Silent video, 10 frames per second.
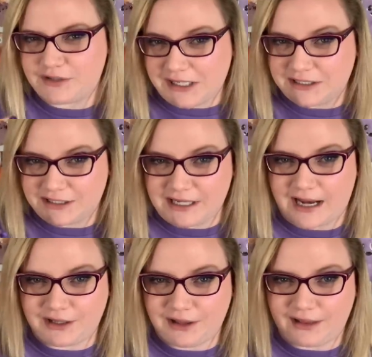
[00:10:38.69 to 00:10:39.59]
taste
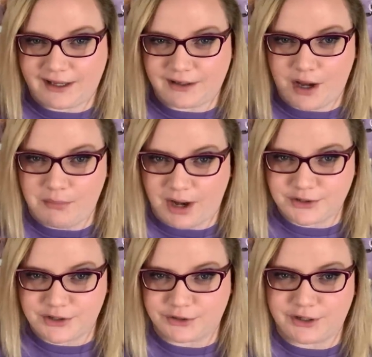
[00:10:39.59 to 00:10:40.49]
exactly like a
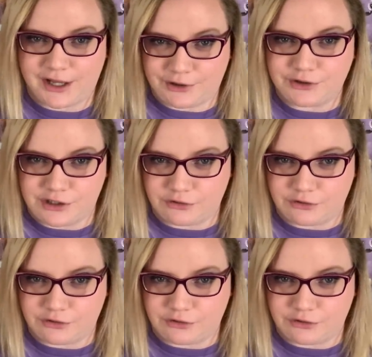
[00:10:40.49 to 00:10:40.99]
Monster energy